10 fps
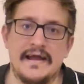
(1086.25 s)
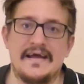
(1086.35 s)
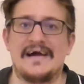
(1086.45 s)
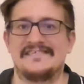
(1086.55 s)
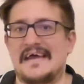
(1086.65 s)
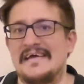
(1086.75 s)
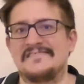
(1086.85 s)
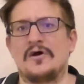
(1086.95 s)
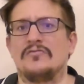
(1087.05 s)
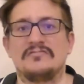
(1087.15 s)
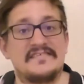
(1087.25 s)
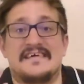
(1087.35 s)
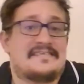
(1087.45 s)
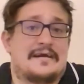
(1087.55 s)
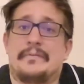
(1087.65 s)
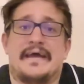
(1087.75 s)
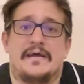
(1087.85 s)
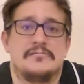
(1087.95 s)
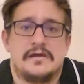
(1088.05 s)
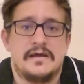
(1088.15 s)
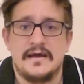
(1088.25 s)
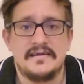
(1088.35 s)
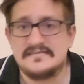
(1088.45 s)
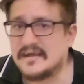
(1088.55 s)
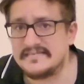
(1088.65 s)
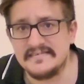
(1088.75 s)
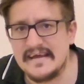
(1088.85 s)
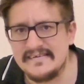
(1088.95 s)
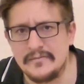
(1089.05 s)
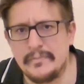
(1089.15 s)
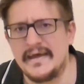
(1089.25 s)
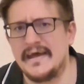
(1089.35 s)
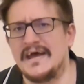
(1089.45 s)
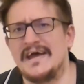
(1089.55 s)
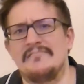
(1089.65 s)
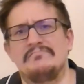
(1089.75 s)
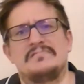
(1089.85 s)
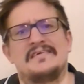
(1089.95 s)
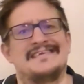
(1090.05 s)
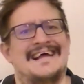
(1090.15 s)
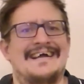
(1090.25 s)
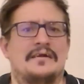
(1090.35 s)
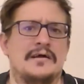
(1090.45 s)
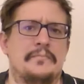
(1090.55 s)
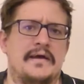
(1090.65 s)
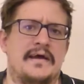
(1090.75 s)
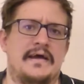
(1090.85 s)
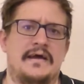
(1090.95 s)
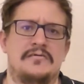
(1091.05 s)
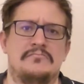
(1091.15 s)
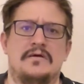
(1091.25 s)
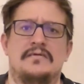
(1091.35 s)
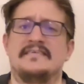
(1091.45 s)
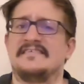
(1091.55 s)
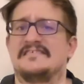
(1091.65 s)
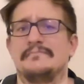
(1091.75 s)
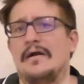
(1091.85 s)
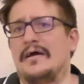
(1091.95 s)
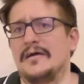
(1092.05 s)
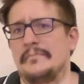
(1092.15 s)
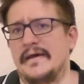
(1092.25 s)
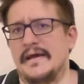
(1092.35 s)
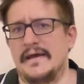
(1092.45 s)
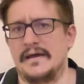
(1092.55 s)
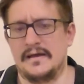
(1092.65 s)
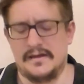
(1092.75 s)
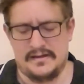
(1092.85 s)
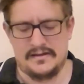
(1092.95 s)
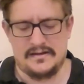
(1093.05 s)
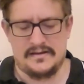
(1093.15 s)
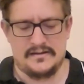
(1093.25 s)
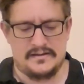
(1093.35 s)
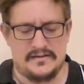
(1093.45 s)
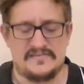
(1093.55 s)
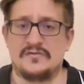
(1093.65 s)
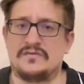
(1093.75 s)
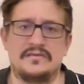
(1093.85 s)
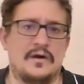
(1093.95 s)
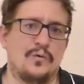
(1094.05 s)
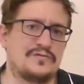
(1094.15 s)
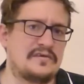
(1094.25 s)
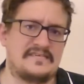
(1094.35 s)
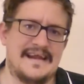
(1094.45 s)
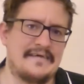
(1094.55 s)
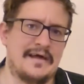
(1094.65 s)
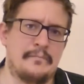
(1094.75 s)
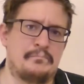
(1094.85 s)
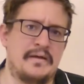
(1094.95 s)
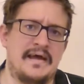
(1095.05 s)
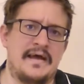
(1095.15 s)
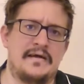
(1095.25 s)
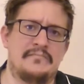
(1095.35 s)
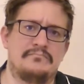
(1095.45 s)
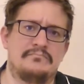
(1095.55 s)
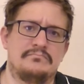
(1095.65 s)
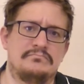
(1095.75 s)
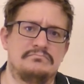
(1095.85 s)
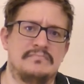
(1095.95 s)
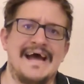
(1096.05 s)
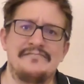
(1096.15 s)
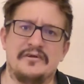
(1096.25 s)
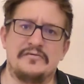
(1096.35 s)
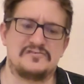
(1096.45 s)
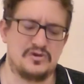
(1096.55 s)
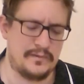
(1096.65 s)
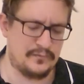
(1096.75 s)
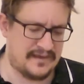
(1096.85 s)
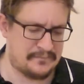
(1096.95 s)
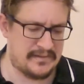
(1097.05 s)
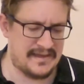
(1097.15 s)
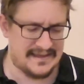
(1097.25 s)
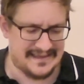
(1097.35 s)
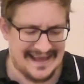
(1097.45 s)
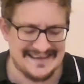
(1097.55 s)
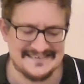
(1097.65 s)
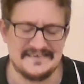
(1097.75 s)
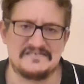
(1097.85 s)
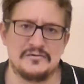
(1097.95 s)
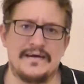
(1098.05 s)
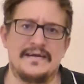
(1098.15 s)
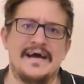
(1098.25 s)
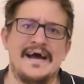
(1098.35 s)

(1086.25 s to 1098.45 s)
I say it's not, doesn't taste like a beer. Doesn't taste like a beer, doesn't act like a beer, doesn't smell like a beer. So also doesn't have that beer heaviness to it or beer gassiness to it.